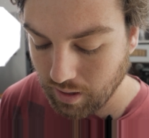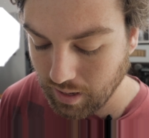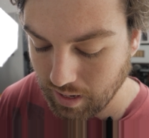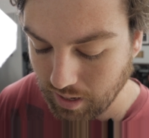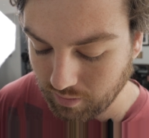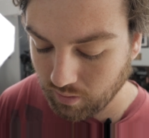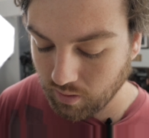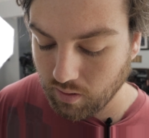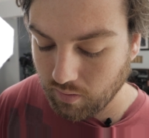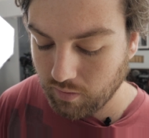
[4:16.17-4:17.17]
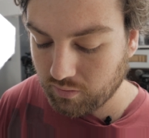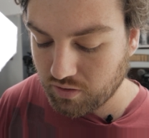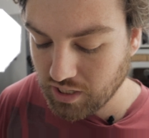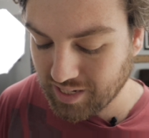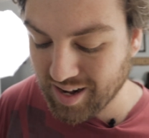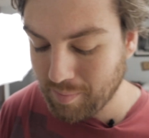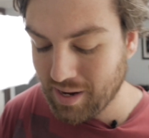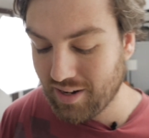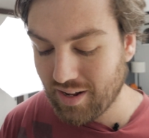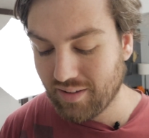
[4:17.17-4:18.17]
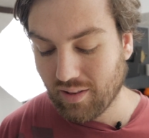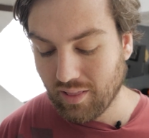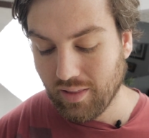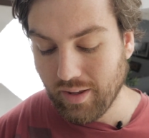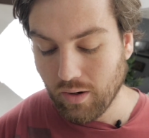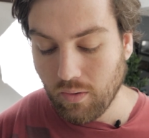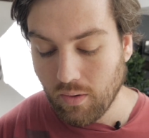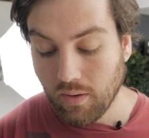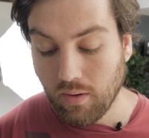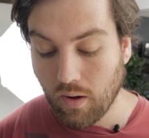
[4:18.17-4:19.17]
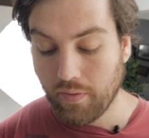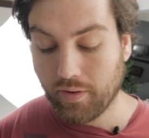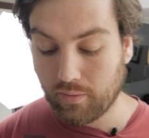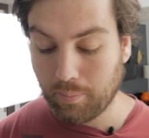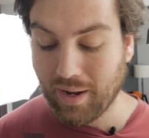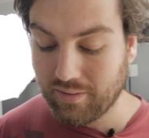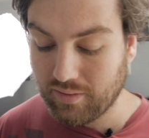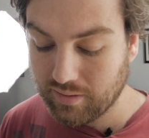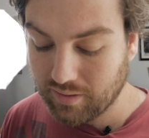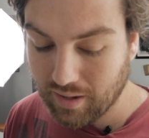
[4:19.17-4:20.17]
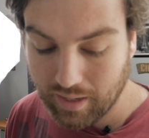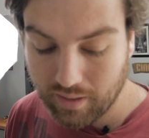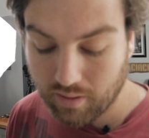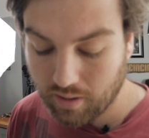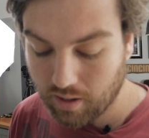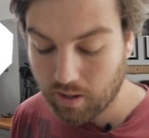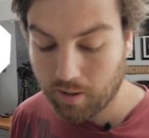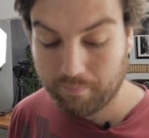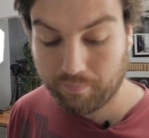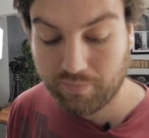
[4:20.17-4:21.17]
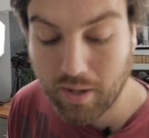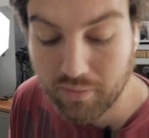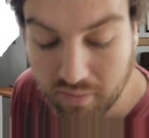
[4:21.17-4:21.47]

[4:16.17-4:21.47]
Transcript: And this chicken I made is a little on the spicy side. That was